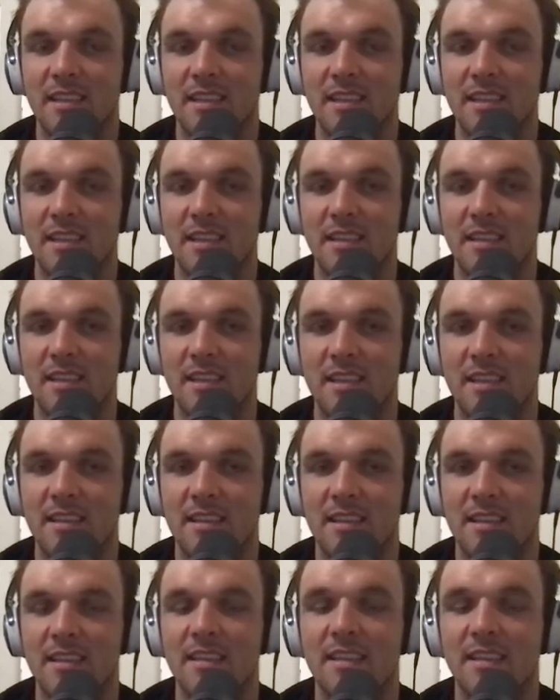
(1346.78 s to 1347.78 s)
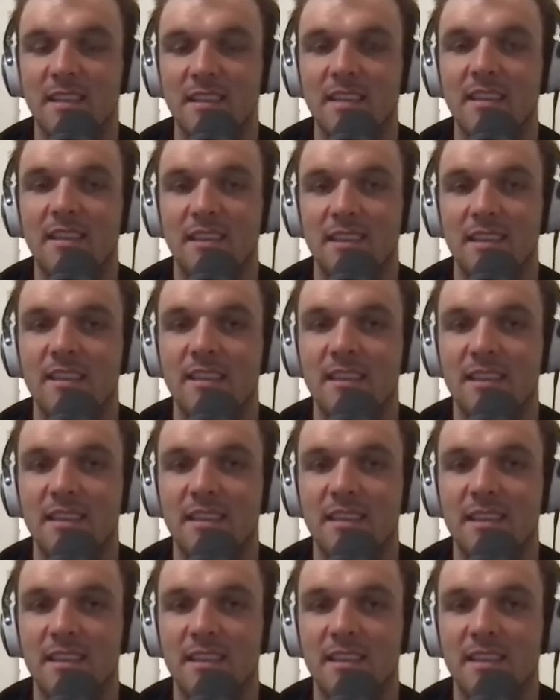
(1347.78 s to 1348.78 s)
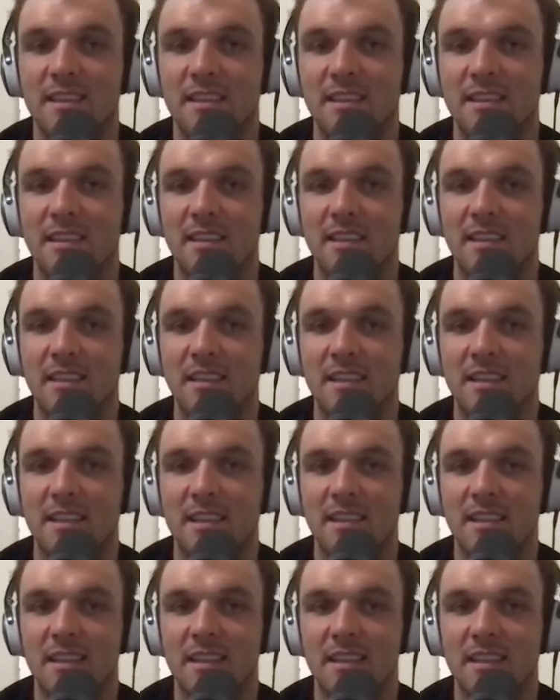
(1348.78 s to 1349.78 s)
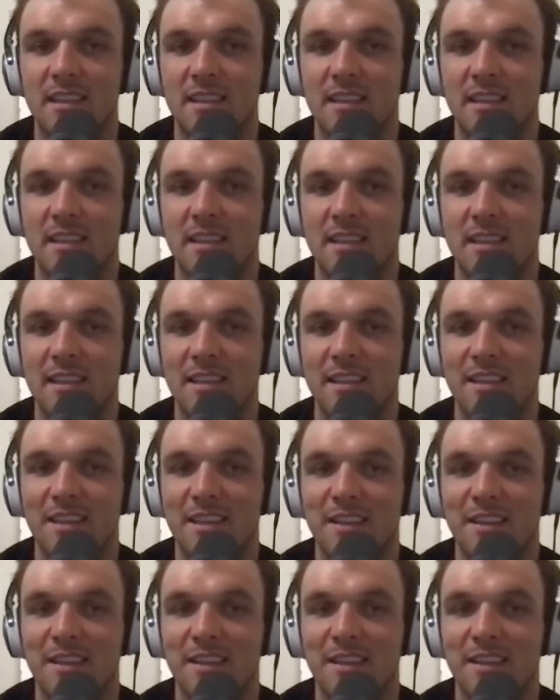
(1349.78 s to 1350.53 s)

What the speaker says: (not speaking)